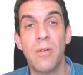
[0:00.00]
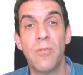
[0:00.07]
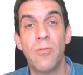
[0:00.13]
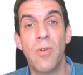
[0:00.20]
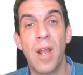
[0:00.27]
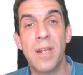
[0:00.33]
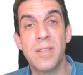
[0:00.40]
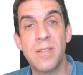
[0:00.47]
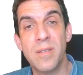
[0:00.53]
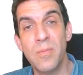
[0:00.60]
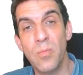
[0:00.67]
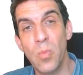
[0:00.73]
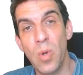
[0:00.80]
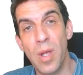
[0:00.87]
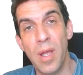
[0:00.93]

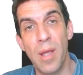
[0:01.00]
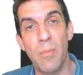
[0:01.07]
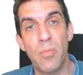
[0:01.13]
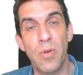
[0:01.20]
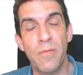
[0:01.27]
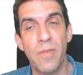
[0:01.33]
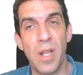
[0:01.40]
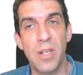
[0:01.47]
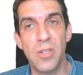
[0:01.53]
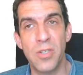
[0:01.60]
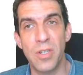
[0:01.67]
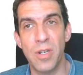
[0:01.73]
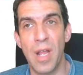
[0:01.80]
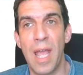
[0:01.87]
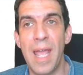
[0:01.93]
ransomware
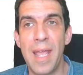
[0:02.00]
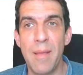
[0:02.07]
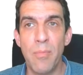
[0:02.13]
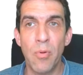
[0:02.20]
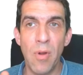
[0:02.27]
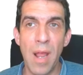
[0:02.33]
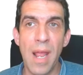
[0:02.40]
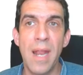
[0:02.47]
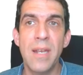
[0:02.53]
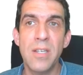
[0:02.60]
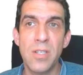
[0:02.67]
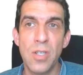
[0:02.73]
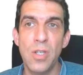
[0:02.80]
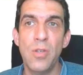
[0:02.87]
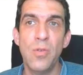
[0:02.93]
prevention, a
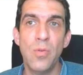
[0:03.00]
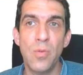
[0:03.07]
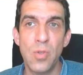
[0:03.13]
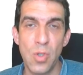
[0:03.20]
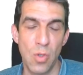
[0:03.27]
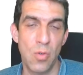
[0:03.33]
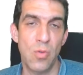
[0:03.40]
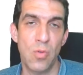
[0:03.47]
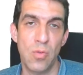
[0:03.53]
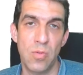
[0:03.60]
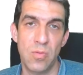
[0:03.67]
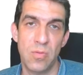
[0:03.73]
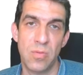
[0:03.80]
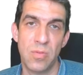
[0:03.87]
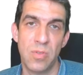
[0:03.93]
brand new tool
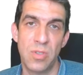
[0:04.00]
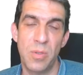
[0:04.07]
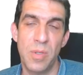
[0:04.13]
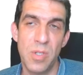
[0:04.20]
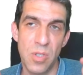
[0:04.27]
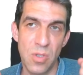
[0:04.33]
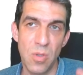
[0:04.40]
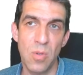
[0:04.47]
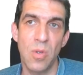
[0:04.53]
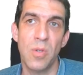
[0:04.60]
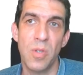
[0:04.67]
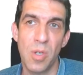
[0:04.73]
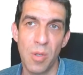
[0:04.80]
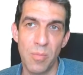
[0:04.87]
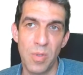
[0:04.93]
to install on
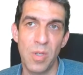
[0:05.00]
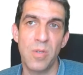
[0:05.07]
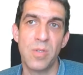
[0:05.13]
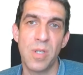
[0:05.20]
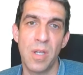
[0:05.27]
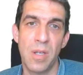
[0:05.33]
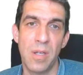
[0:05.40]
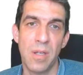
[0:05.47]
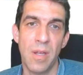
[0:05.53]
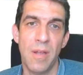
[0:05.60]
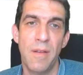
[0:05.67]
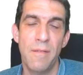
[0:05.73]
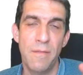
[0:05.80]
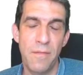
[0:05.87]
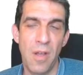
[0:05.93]
your computer,
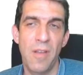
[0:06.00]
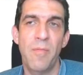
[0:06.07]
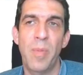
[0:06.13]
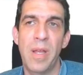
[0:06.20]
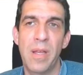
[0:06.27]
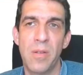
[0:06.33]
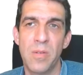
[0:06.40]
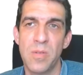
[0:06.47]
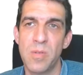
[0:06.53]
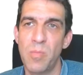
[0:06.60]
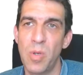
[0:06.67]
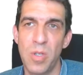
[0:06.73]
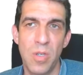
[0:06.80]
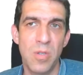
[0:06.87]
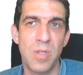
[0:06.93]
£5
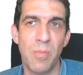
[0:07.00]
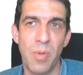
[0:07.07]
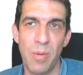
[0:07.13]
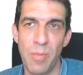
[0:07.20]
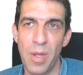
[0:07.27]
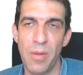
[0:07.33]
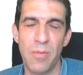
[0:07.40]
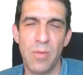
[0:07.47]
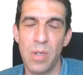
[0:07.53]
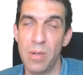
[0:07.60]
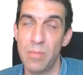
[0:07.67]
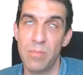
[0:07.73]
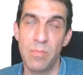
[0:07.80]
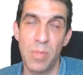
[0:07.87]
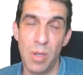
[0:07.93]
per user per month,
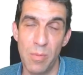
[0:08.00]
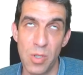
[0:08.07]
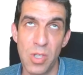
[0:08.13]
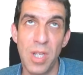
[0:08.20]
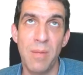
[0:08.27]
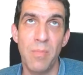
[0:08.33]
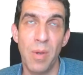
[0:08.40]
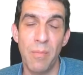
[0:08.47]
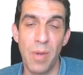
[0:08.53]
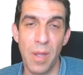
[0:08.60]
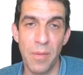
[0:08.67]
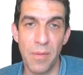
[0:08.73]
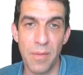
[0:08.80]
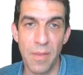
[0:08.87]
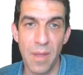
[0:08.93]
well, per machine per
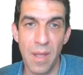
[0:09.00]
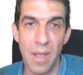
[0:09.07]
month,